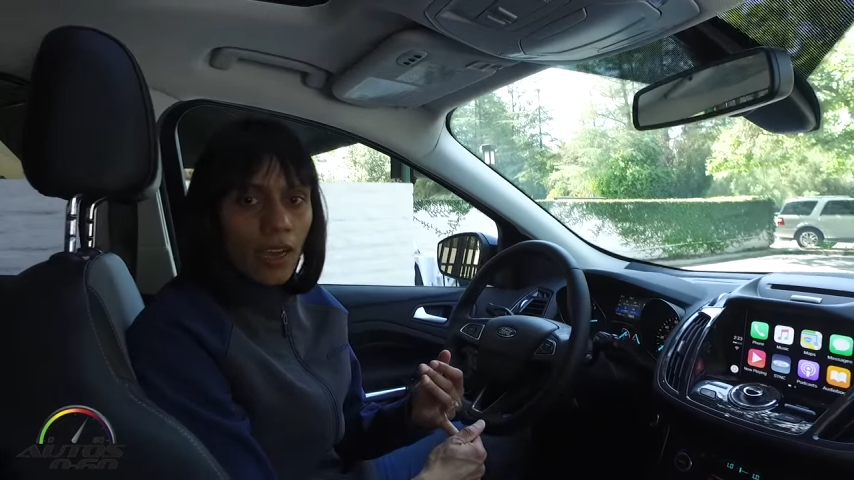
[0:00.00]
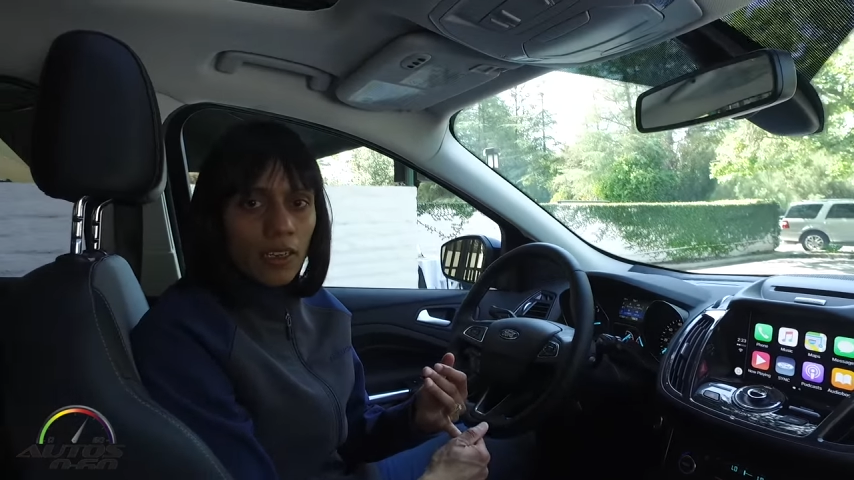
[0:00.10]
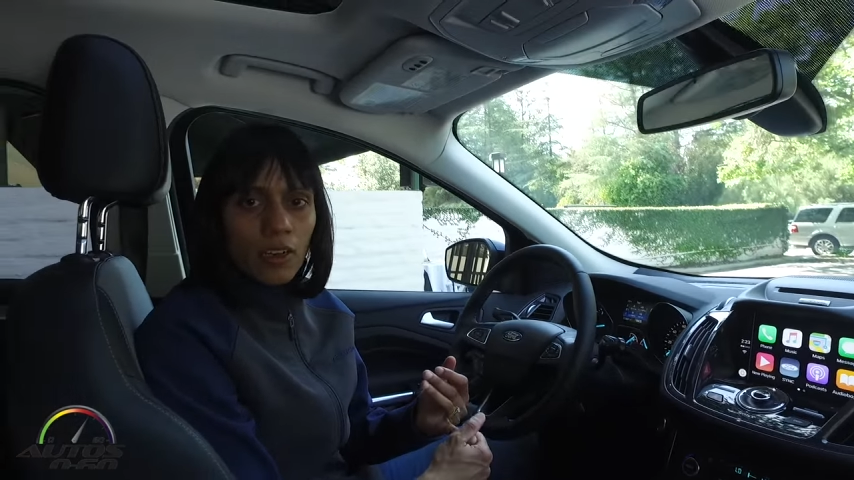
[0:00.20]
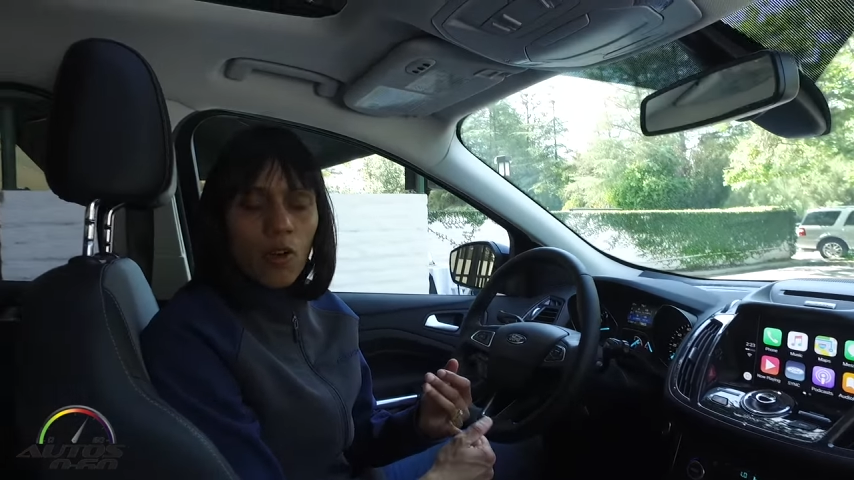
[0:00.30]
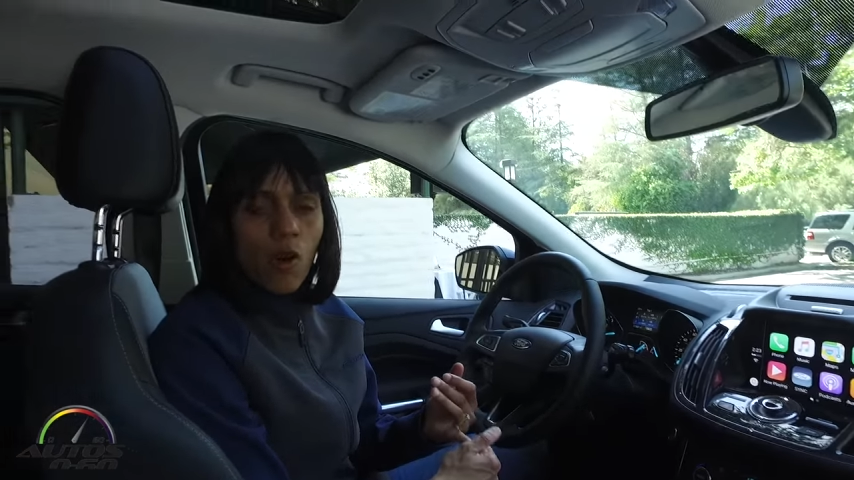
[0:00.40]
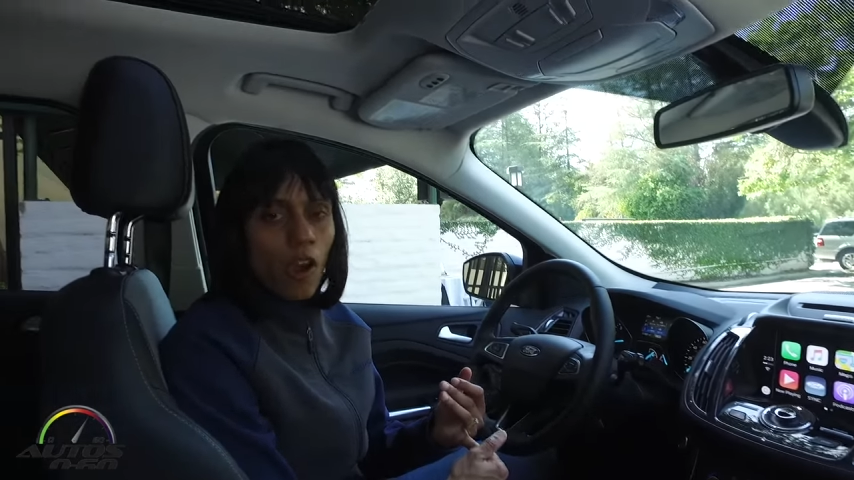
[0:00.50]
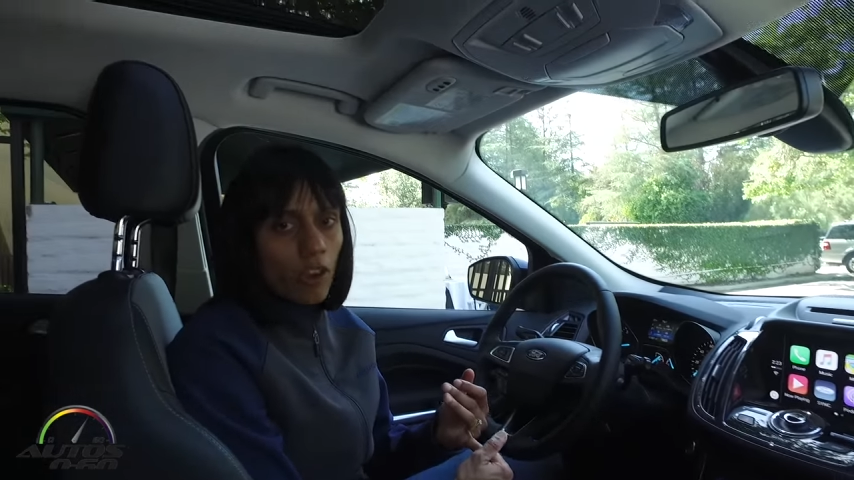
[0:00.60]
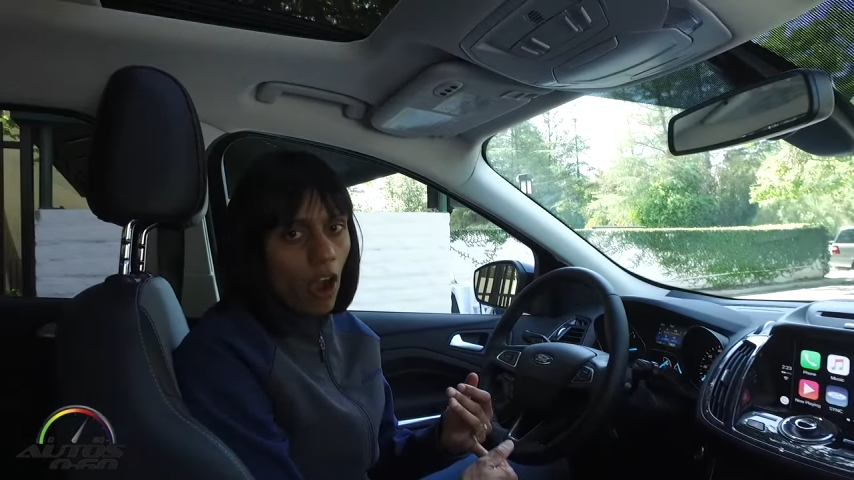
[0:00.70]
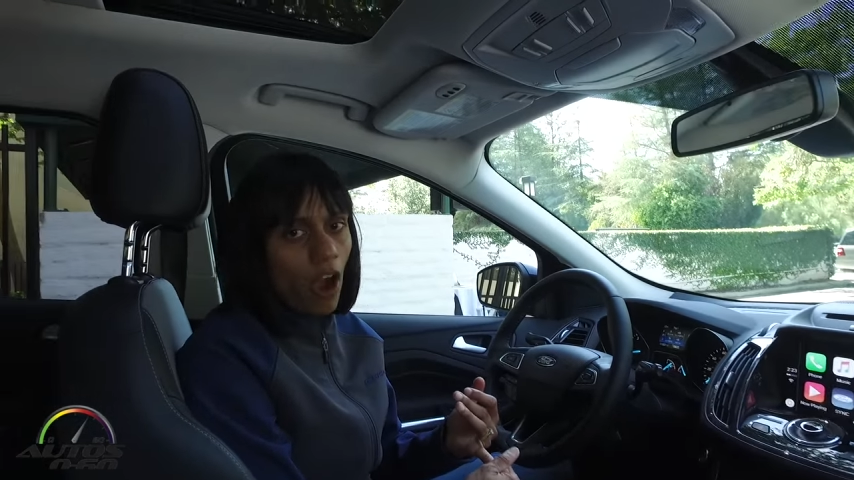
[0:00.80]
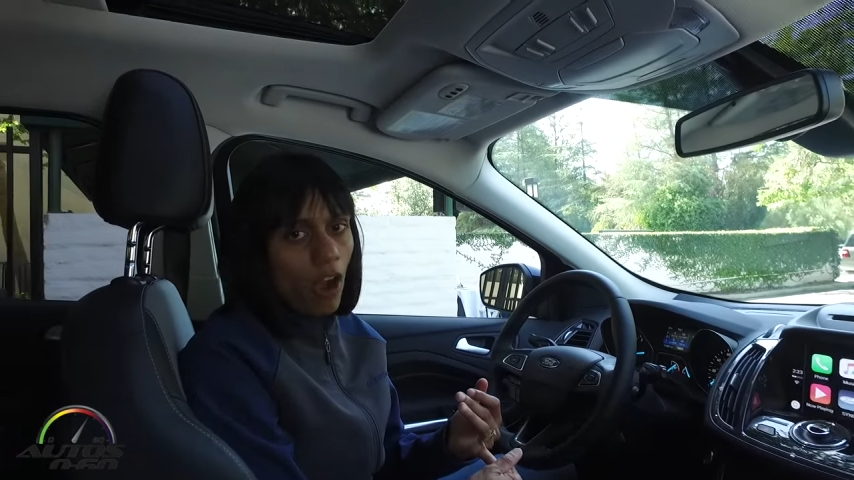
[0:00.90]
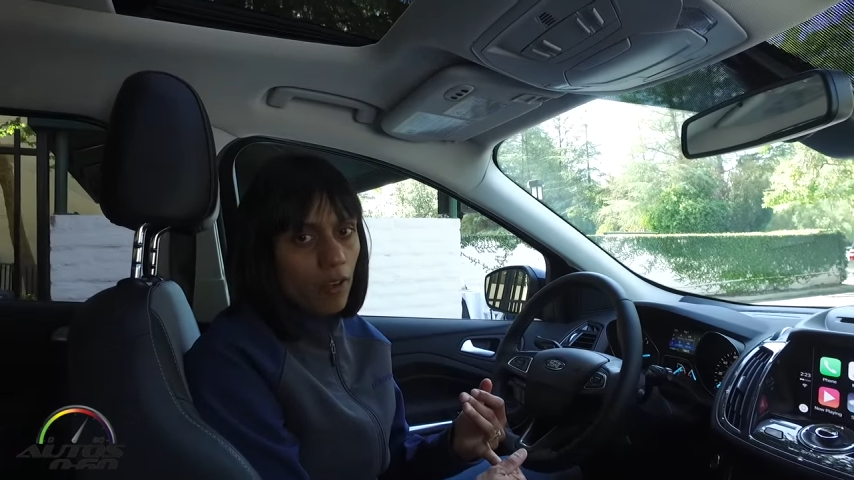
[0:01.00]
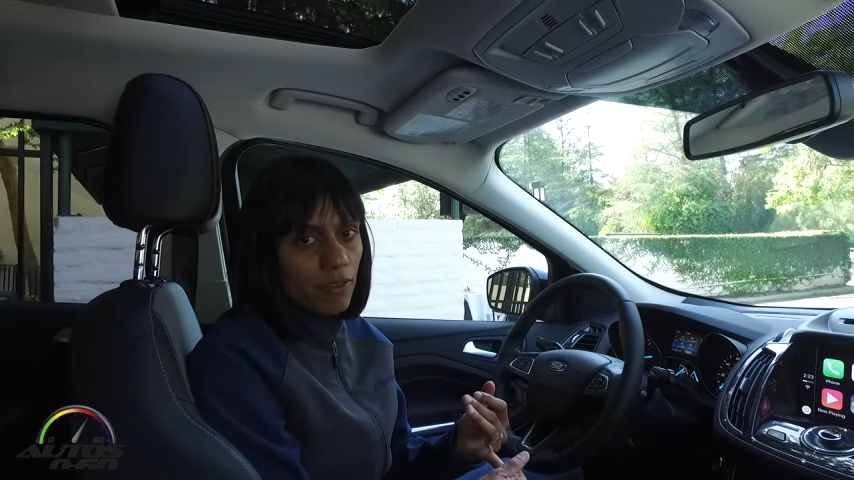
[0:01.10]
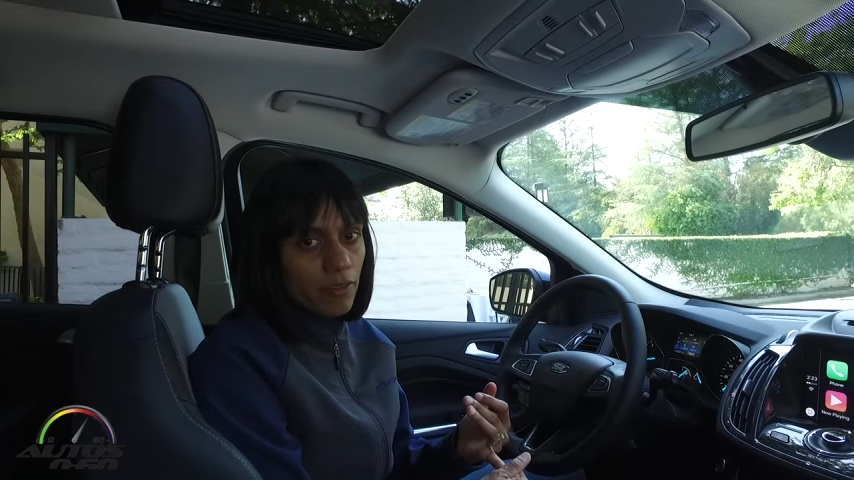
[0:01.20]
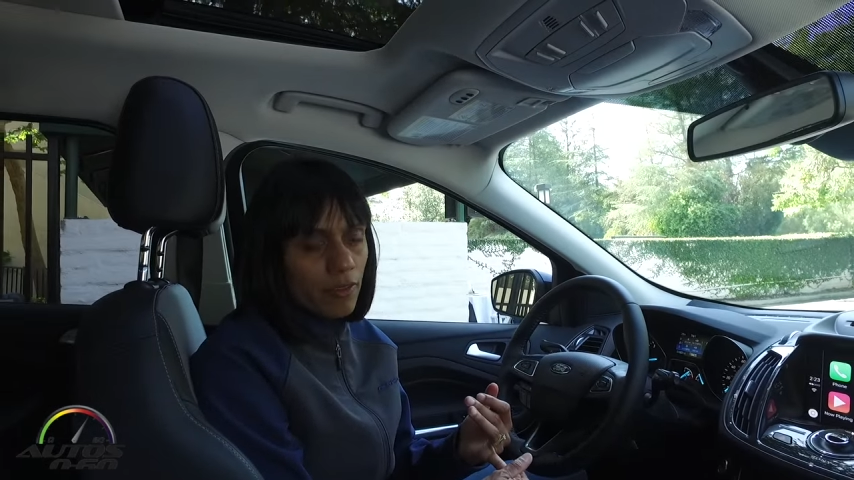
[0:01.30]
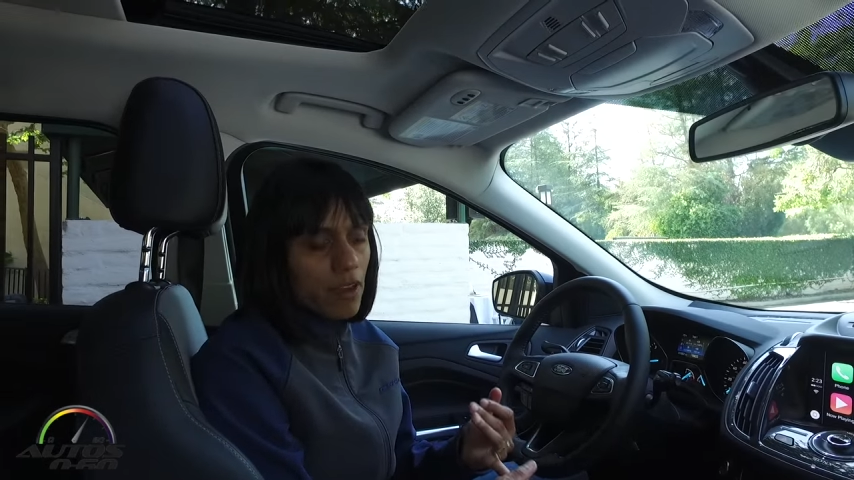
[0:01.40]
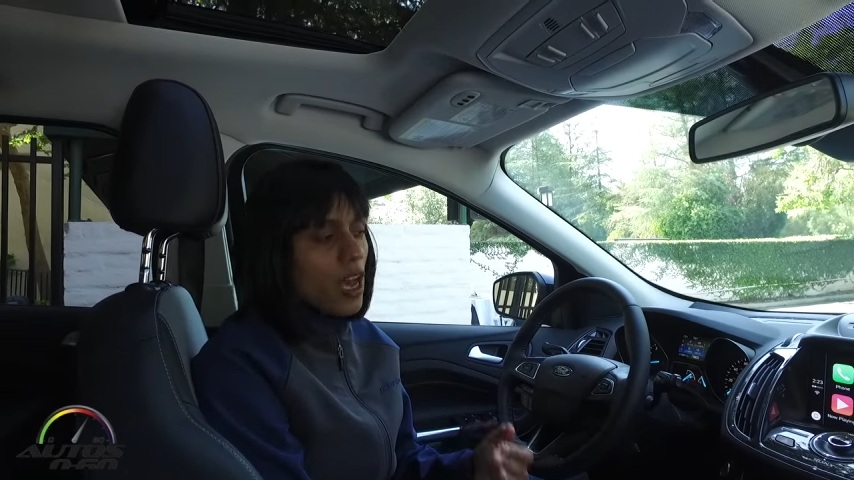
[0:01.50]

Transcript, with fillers: on or off,